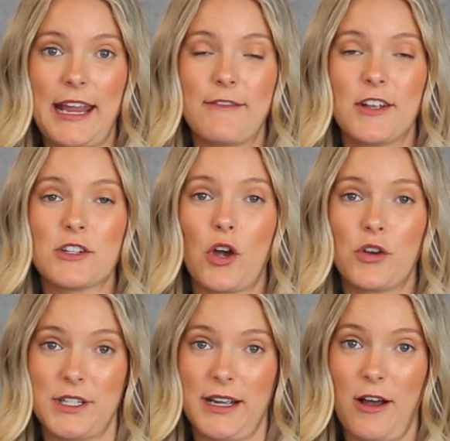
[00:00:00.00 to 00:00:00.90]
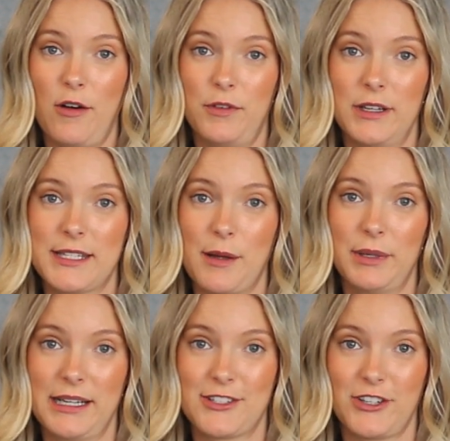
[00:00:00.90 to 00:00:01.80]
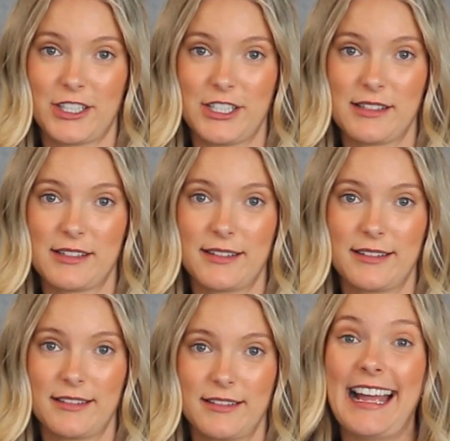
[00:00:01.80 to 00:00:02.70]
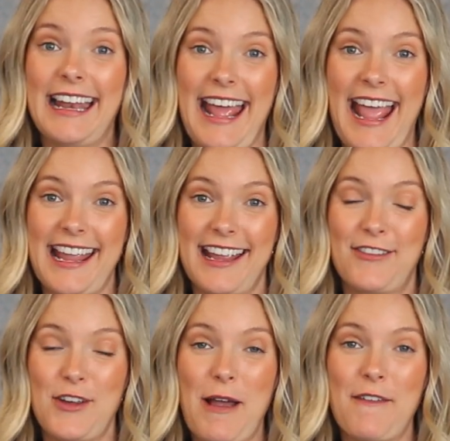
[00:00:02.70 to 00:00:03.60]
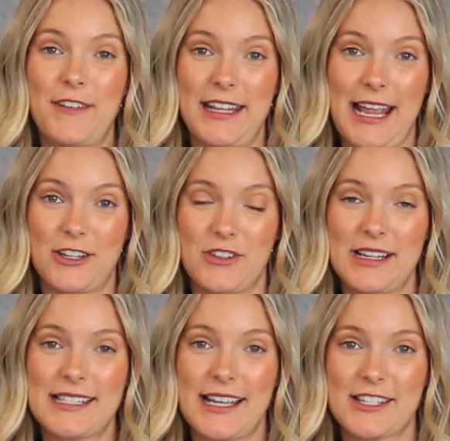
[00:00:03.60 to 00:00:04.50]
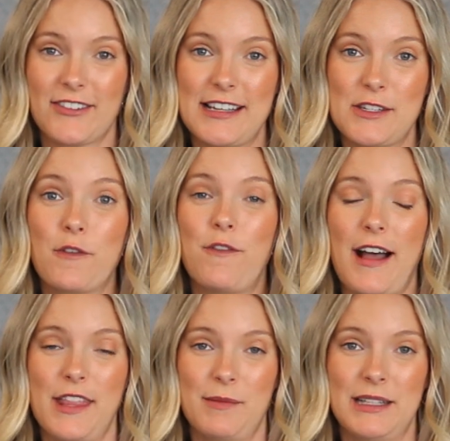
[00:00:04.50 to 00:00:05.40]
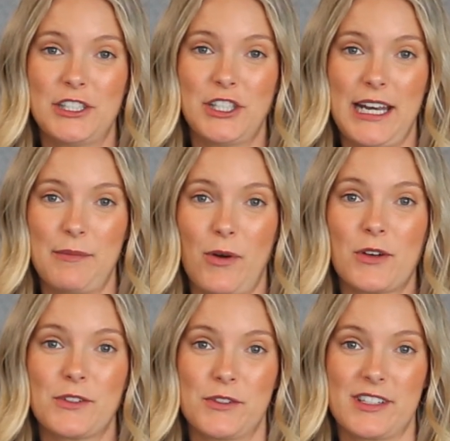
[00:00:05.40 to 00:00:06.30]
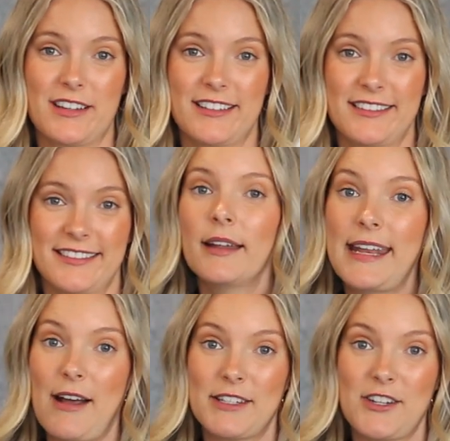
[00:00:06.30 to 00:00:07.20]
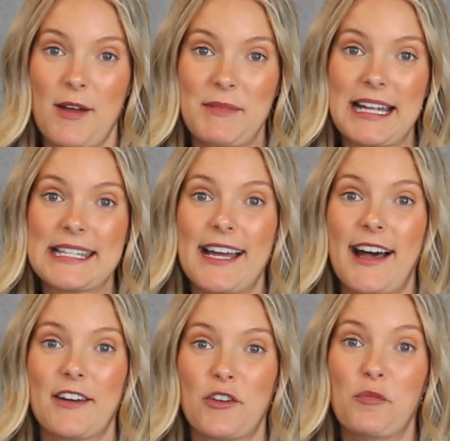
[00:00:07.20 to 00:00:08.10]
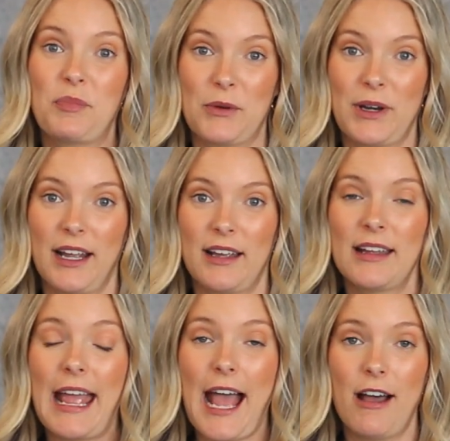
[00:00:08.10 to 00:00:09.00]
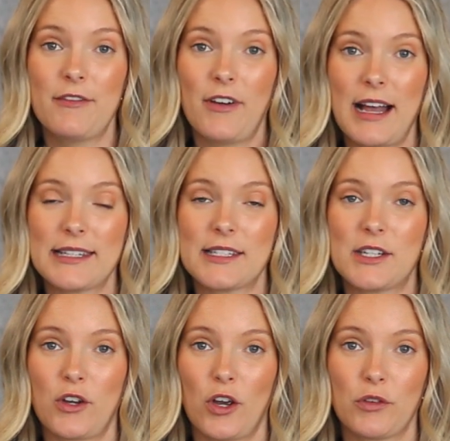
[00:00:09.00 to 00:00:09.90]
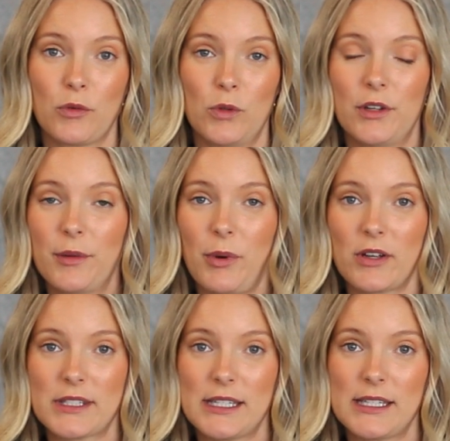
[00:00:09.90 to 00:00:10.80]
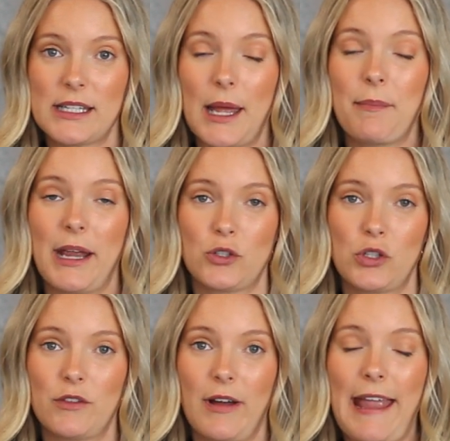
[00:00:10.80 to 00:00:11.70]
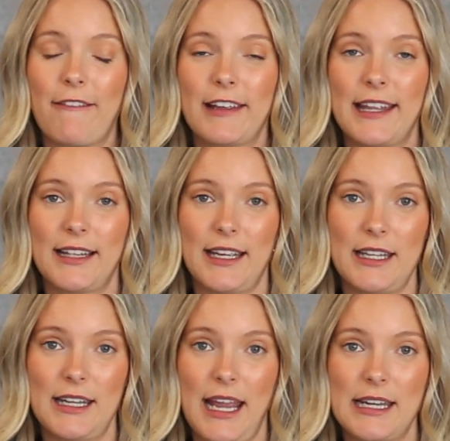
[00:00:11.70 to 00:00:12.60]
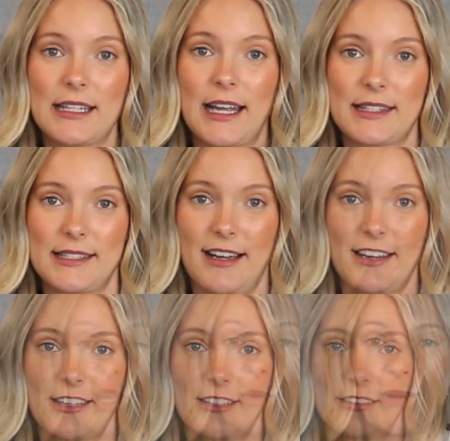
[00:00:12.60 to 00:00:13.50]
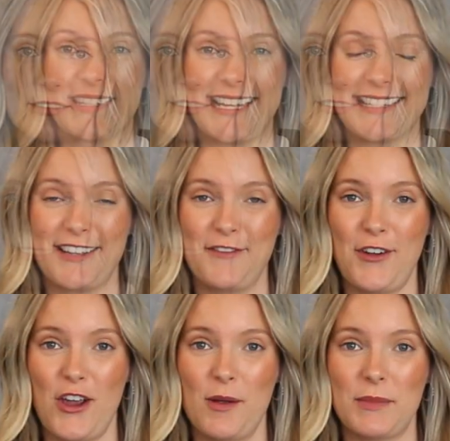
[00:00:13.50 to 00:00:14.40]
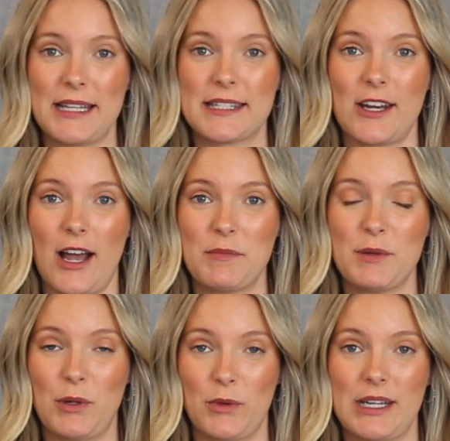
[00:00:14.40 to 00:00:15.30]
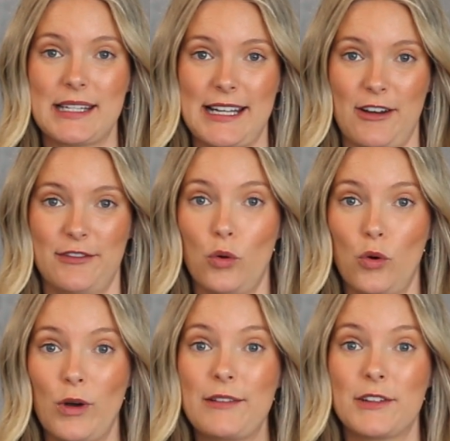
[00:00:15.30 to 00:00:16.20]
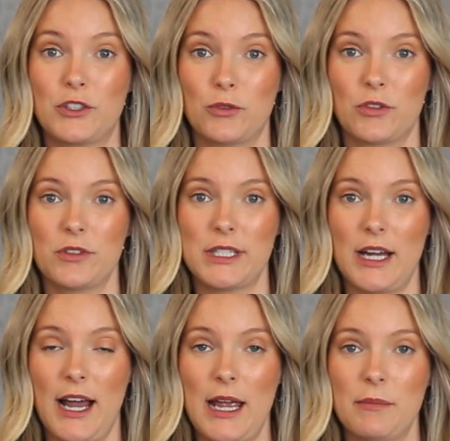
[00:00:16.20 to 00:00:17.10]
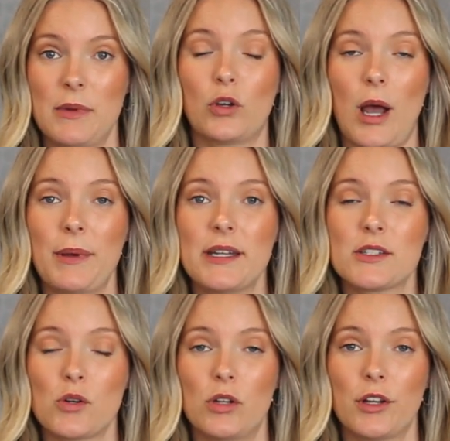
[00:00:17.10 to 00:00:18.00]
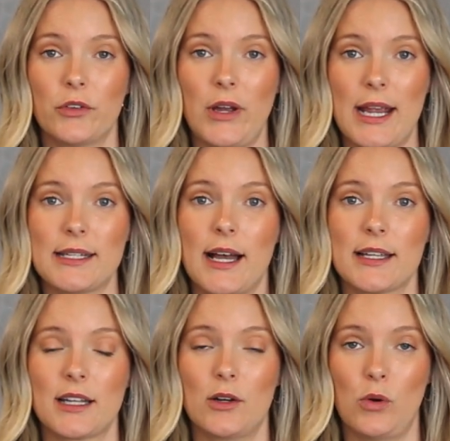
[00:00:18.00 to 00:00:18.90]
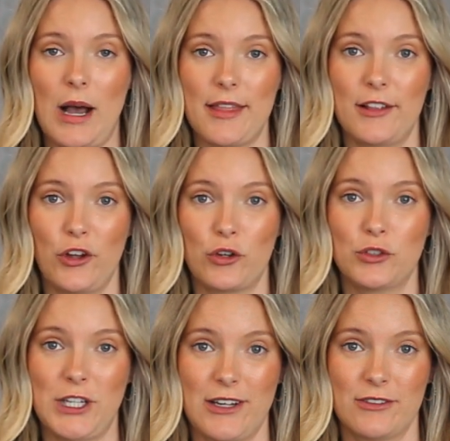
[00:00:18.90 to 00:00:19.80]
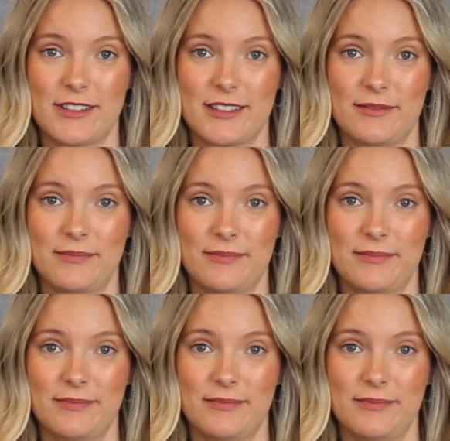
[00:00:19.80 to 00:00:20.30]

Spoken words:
even those oh so helpful assembly instructions. And hey, if you went for the extra accessories, you'll find them in the sheeting box also. Now it's time to get started on building. Our advice is to go through all of the boxes and make sure you've got everything that you need to get started. Once that's confirmed, it's time to build it yourself. Or if you're short on time, look up an installer through Airtasker or other local channels.